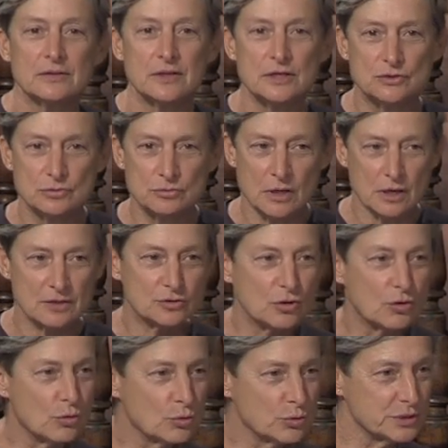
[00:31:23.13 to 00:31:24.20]
they do not
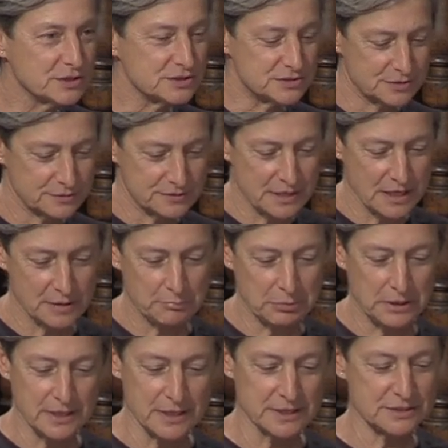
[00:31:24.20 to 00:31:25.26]
always take
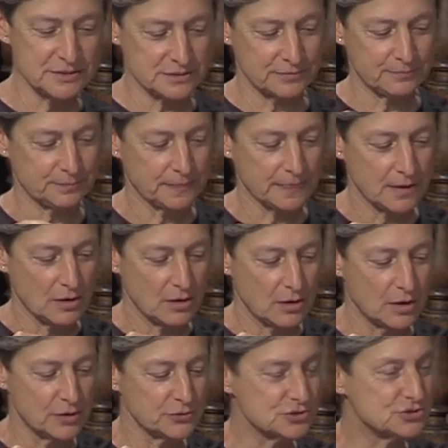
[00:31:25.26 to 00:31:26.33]
place
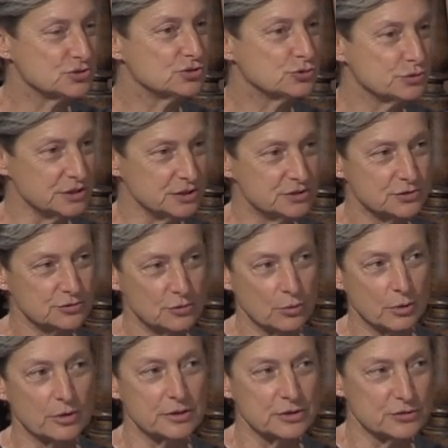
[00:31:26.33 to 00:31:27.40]
on the street
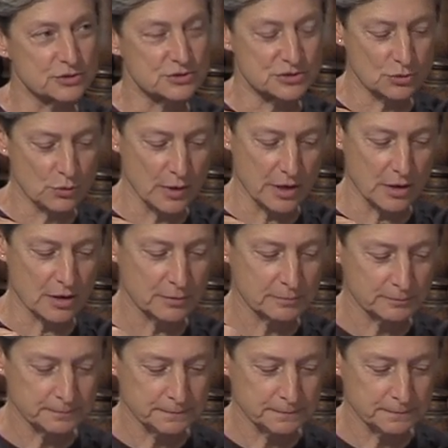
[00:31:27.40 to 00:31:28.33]
or in the square.